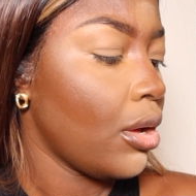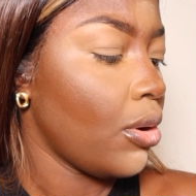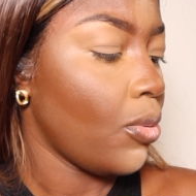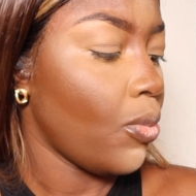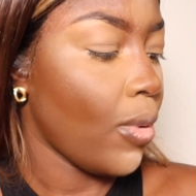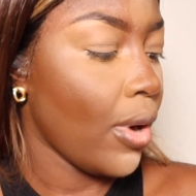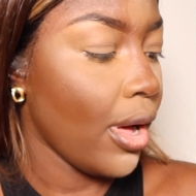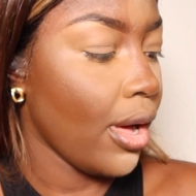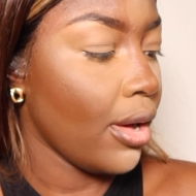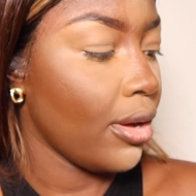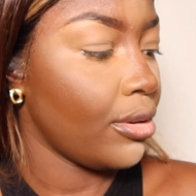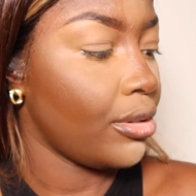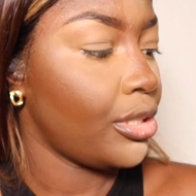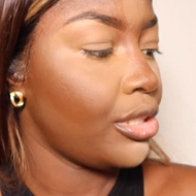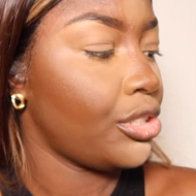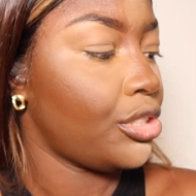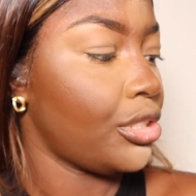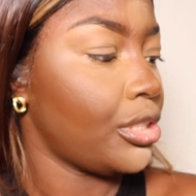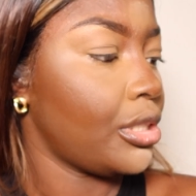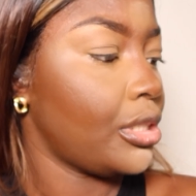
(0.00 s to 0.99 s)
Wow,
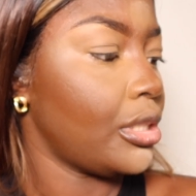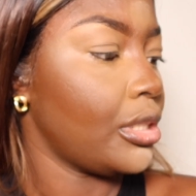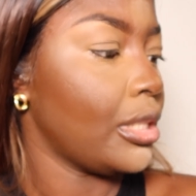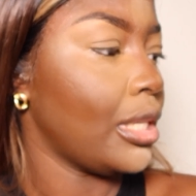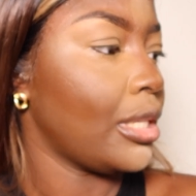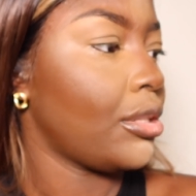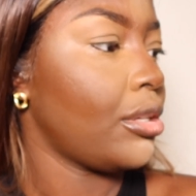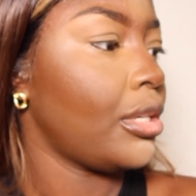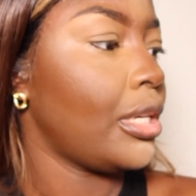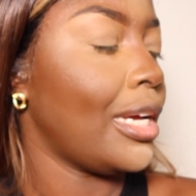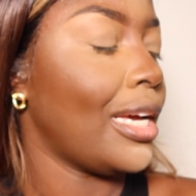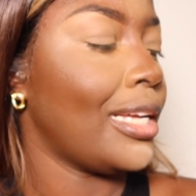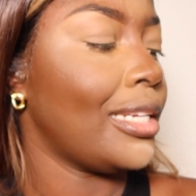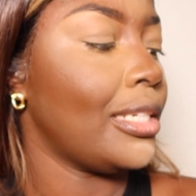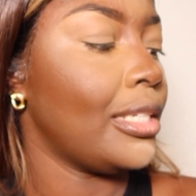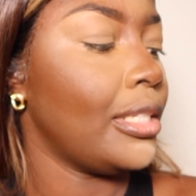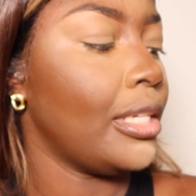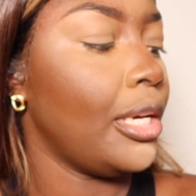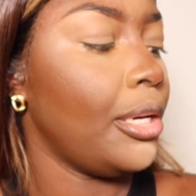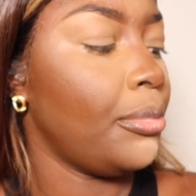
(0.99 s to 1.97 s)
interesting. I thought they had
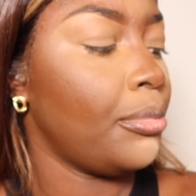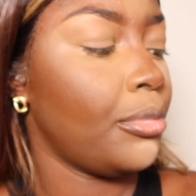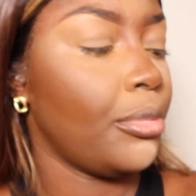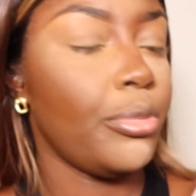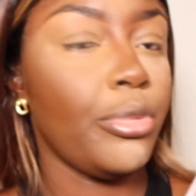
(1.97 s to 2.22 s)
a name,